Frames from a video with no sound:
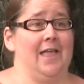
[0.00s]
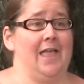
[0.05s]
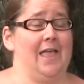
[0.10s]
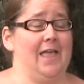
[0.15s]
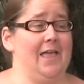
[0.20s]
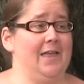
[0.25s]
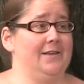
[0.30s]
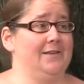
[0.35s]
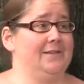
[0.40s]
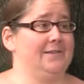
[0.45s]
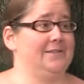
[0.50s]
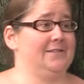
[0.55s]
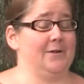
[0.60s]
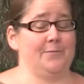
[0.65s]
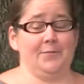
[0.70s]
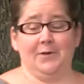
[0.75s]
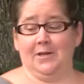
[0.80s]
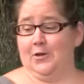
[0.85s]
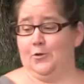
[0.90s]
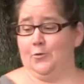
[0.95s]
And
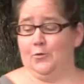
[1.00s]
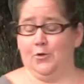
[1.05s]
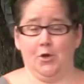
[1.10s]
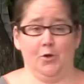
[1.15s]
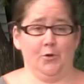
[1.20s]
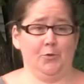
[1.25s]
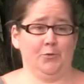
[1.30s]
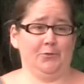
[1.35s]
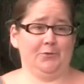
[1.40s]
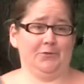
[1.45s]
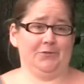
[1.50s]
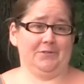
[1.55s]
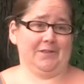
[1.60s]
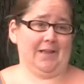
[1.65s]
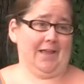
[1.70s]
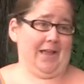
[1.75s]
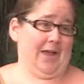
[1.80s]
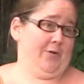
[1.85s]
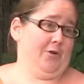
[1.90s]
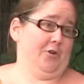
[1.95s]
somebody who knows
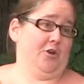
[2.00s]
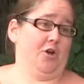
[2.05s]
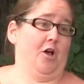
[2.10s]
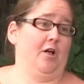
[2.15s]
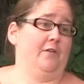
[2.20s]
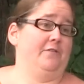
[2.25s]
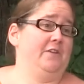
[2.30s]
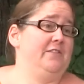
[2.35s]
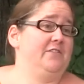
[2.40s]
how to golf,